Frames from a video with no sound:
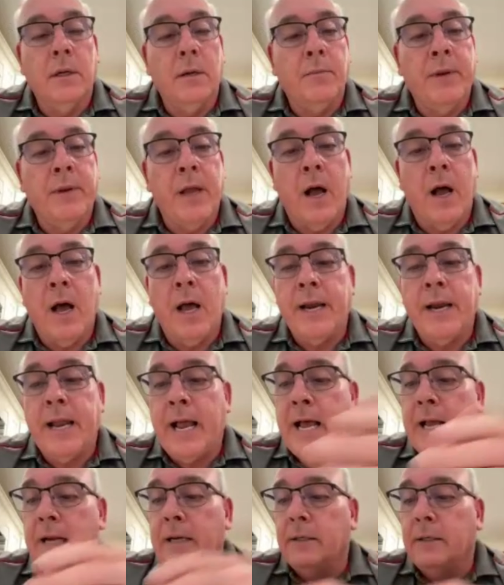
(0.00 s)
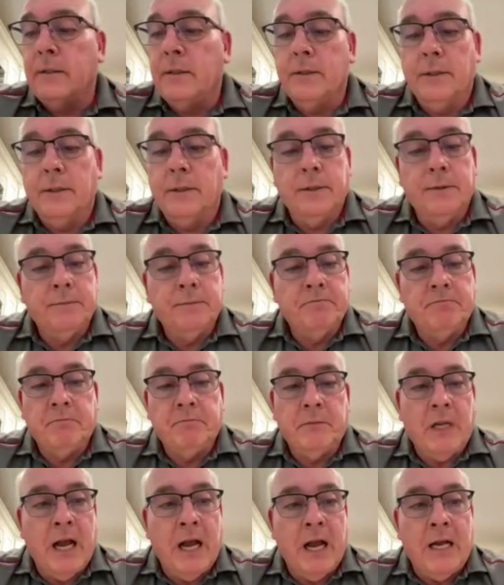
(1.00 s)
Beyond that,
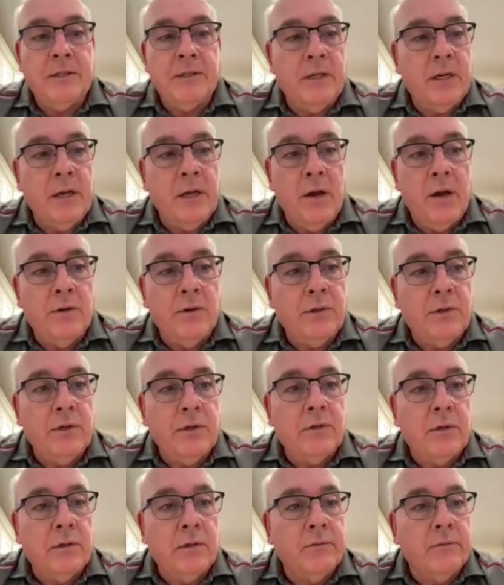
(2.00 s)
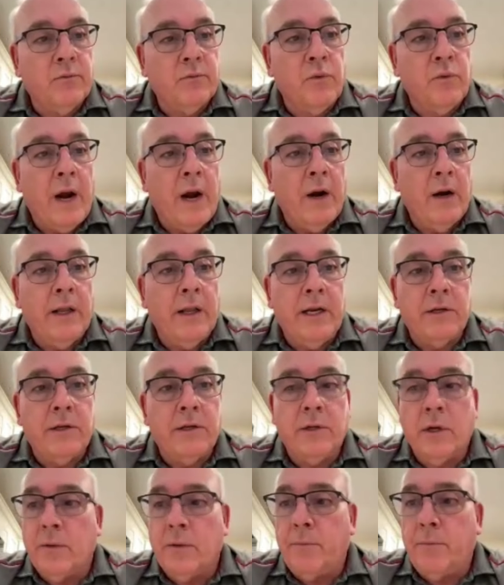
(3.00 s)
coccidiosis rarely is
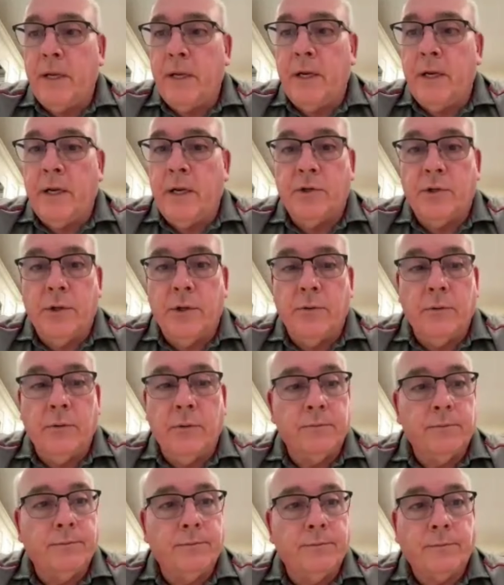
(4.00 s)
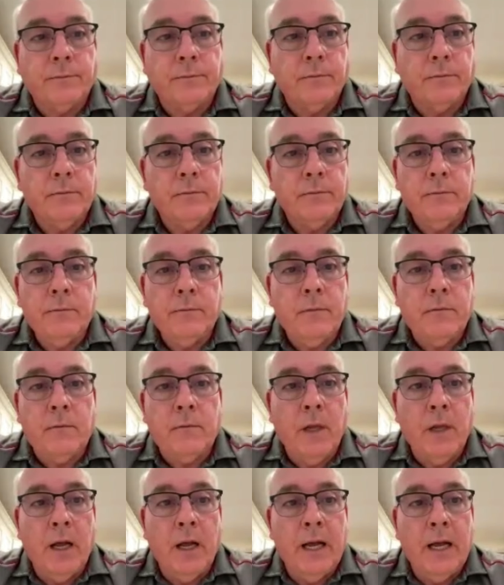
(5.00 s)
going to be an issue.
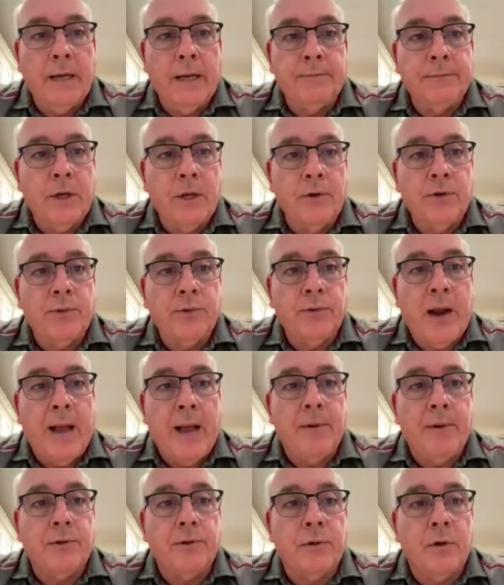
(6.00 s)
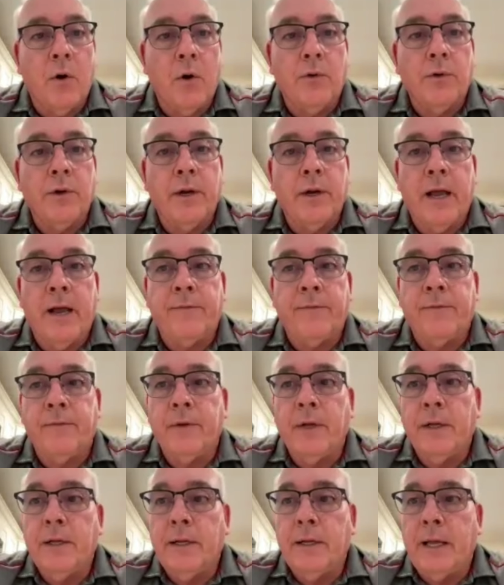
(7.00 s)
Those rabbits are old enough
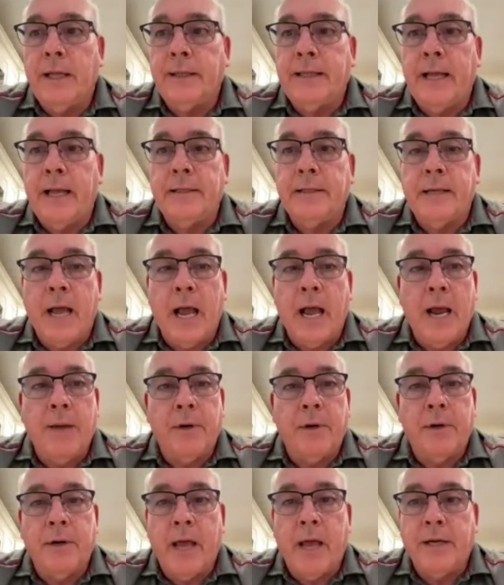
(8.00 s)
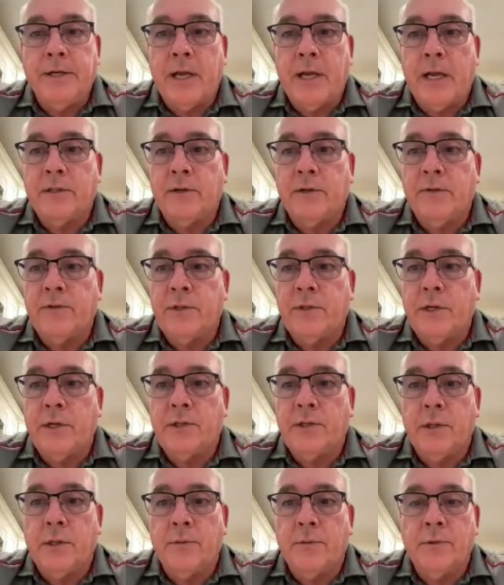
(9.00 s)
at that time, their digestive
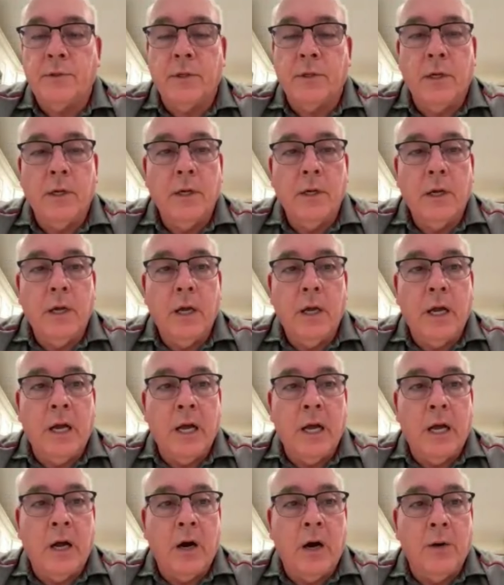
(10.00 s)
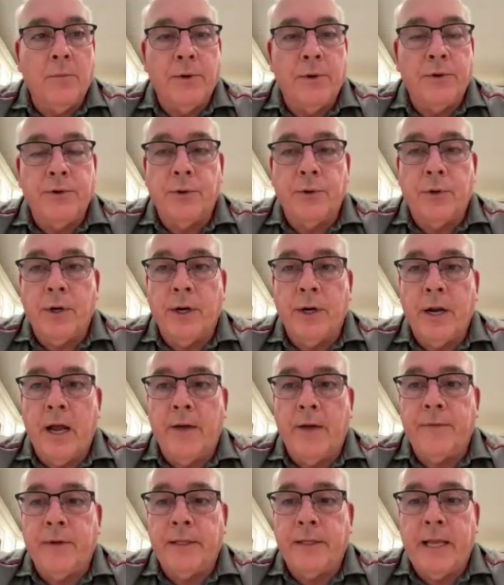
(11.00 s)
systems are mature
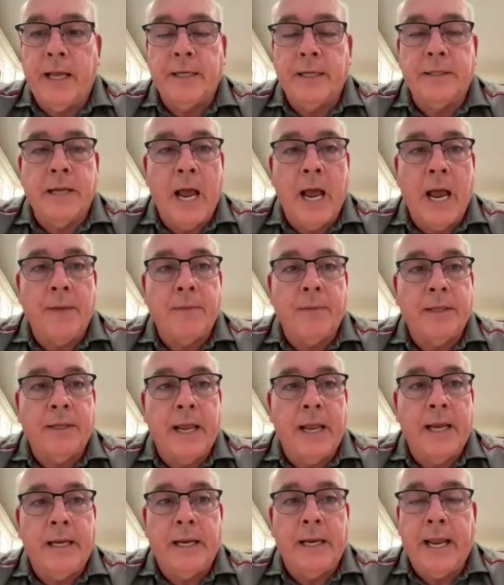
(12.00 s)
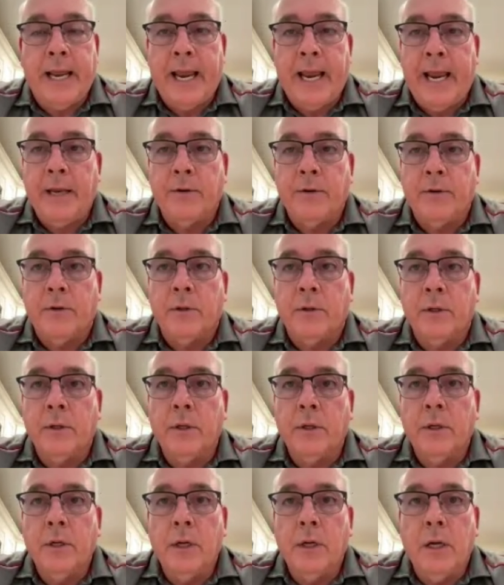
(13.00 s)
enough at that time that they can handle
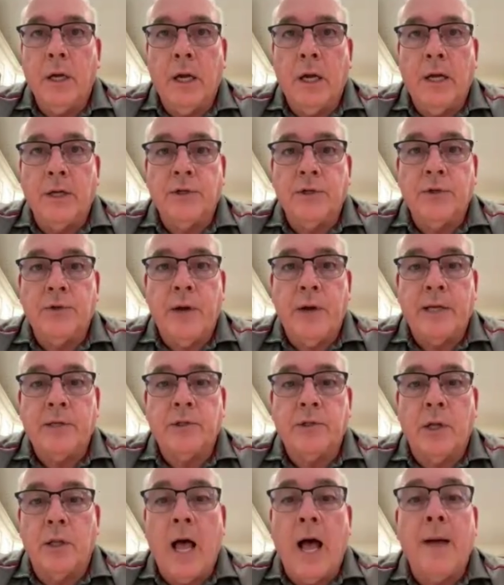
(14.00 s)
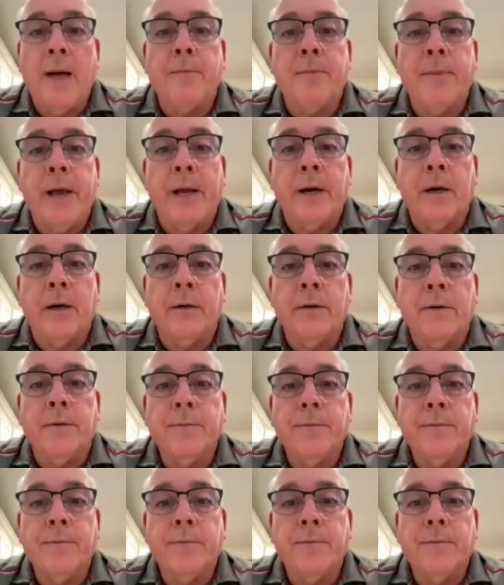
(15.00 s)
stress a lot better